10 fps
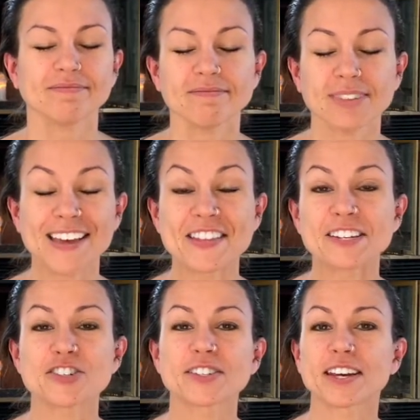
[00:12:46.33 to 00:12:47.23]
And then
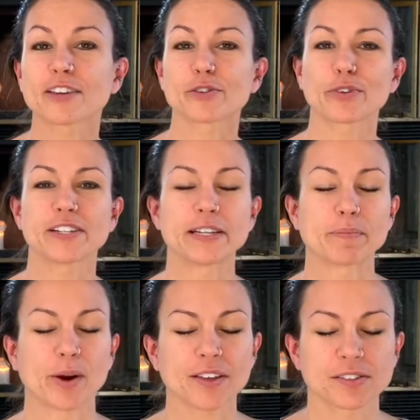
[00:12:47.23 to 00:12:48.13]
just take 3 deep
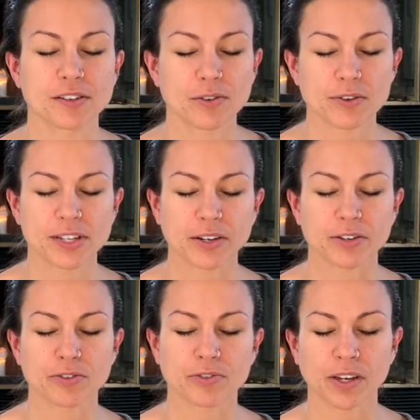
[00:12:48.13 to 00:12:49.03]
breaths and notice how you
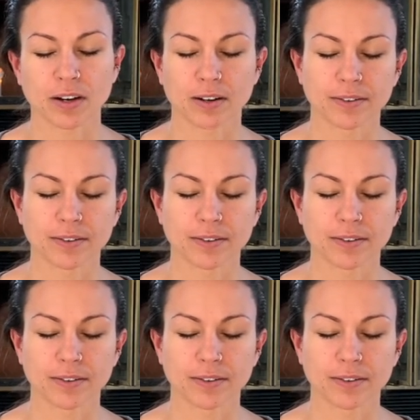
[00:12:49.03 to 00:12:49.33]
feel.